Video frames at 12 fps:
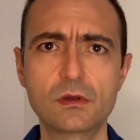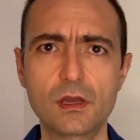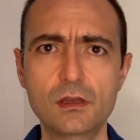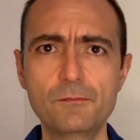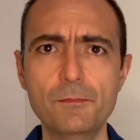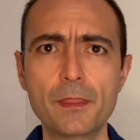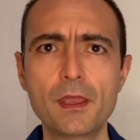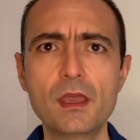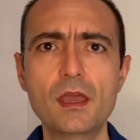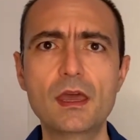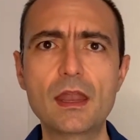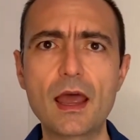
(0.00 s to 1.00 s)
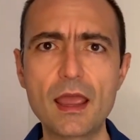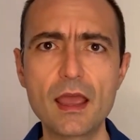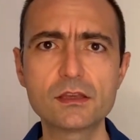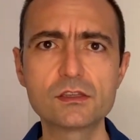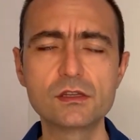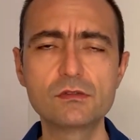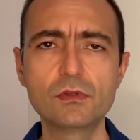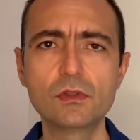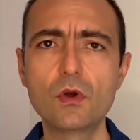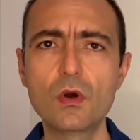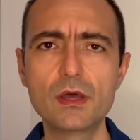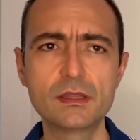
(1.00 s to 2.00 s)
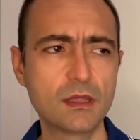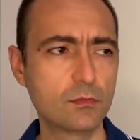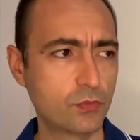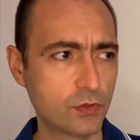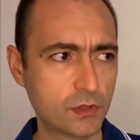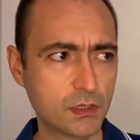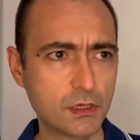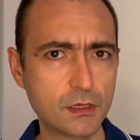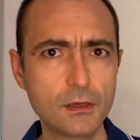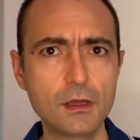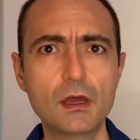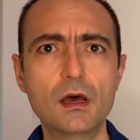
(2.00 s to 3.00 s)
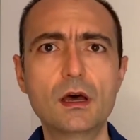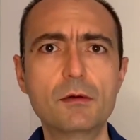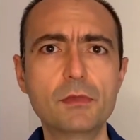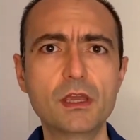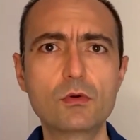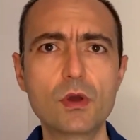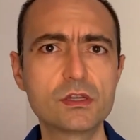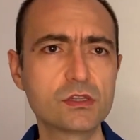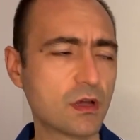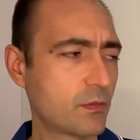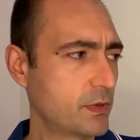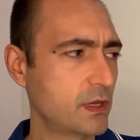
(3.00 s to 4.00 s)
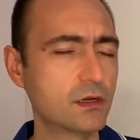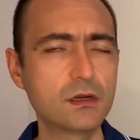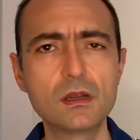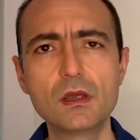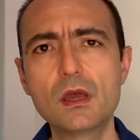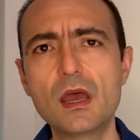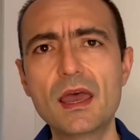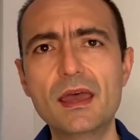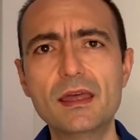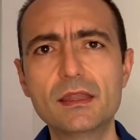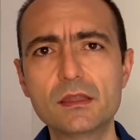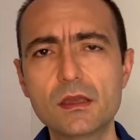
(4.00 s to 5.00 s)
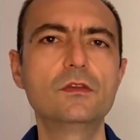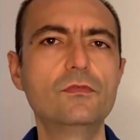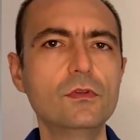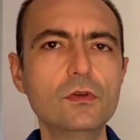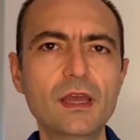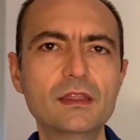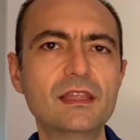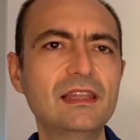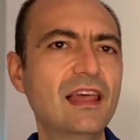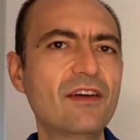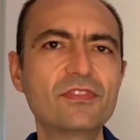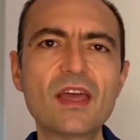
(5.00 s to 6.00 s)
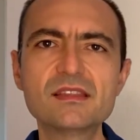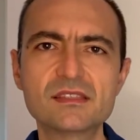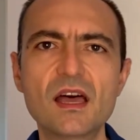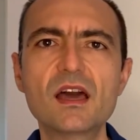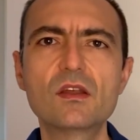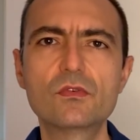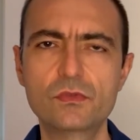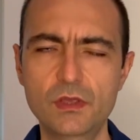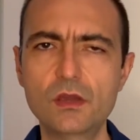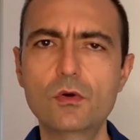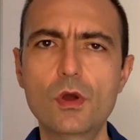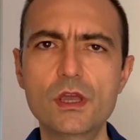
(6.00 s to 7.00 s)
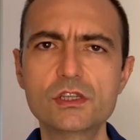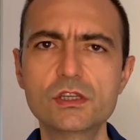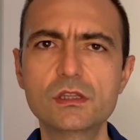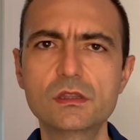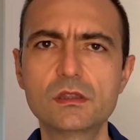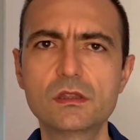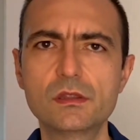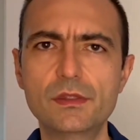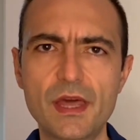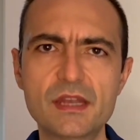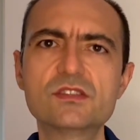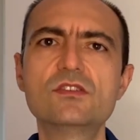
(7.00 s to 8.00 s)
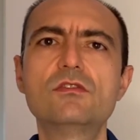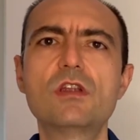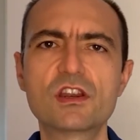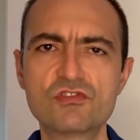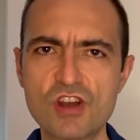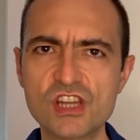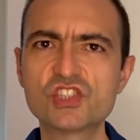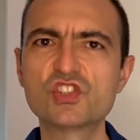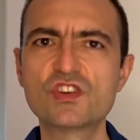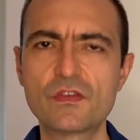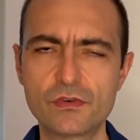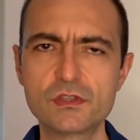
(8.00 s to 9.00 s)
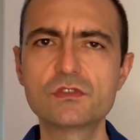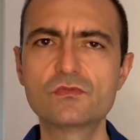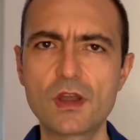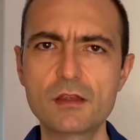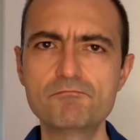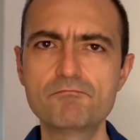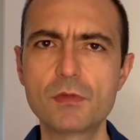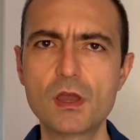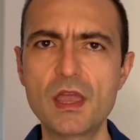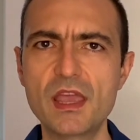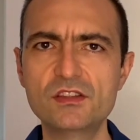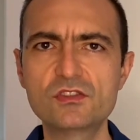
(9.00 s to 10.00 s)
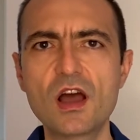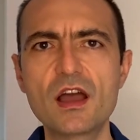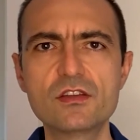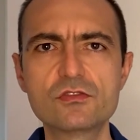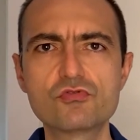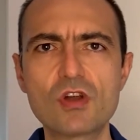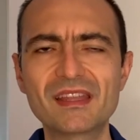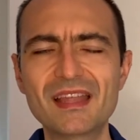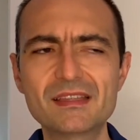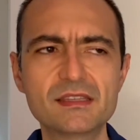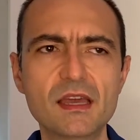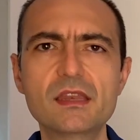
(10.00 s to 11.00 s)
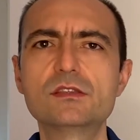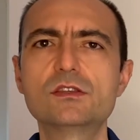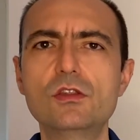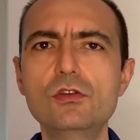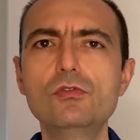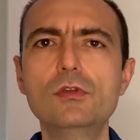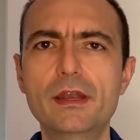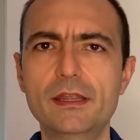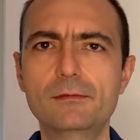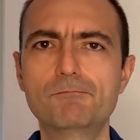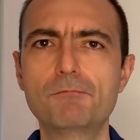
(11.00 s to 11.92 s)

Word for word: okay? And I actually will go ahead and put the um, equation up here. And if you look at the left-hand side of the equation, that is in Lagrangian reference frame. Entire right-hand side is in the Eulerian.